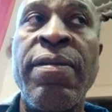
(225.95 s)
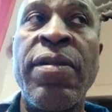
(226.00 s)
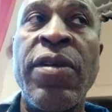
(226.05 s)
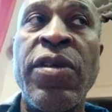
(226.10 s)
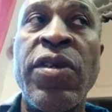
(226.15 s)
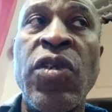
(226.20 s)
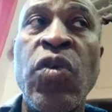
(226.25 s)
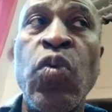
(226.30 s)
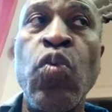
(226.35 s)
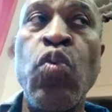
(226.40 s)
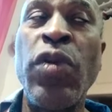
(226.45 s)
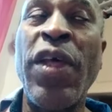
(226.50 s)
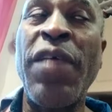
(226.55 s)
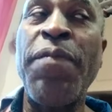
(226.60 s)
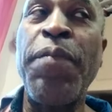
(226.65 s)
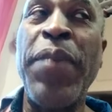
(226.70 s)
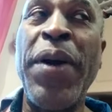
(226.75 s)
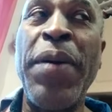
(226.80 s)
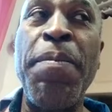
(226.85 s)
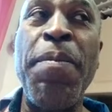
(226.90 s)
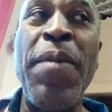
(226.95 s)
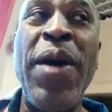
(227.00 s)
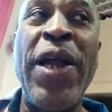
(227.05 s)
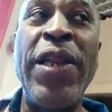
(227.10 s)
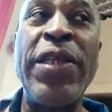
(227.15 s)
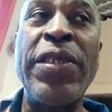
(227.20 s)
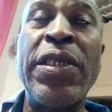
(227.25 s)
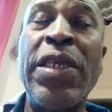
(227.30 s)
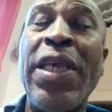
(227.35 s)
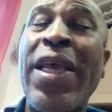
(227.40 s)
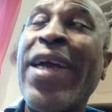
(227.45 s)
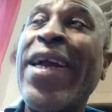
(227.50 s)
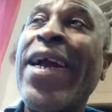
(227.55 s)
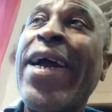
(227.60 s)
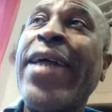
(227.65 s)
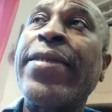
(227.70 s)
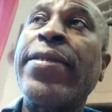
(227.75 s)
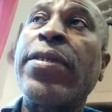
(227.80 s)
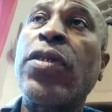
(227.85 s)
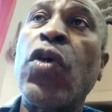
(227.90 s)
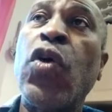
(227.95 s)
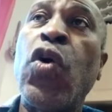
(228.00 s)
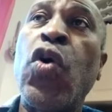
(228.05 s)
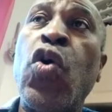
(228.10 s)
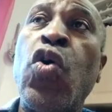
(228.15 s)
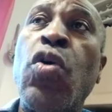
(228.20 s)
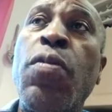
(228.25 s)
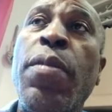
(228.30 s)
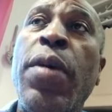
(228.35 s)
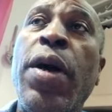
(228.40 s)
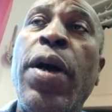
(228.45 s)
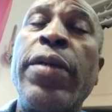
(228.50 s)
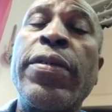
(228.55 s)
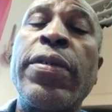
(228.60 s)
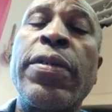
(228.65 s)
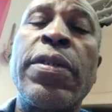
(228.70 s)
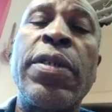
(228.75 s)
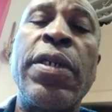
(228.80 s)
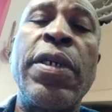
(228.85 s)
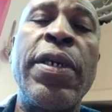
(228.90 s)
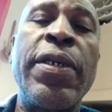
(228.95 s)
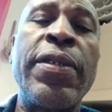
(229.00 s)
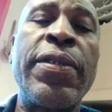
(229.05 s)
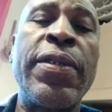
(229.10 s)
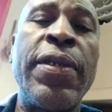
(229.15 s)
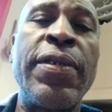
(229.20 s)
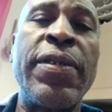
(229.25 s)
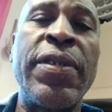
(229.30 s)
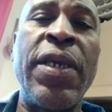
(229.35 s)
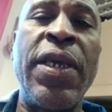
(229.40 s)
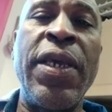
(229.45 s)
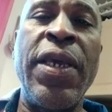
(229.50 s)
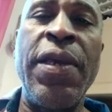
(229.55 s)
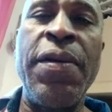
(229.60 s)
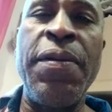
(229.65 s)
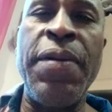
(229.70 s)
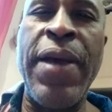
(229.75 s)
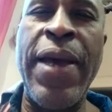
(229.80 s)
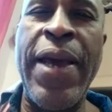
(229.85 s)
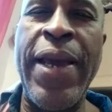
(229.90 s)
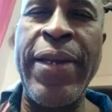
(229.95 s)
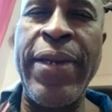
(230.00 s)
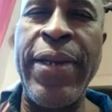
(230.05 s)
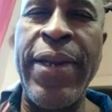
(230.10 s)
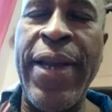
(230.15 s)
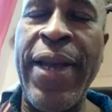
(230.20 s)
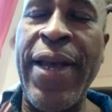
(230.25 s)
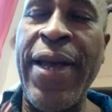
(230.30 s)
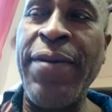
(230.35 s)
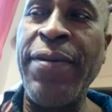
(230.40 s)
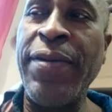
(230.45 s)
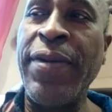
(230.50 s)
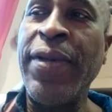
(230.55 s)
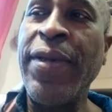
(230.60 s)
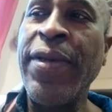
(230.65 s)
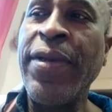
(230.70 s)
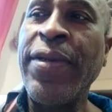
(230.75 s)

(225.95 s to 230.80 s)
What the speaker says: Soon as Bob Marley say, I got so much thing to say right now.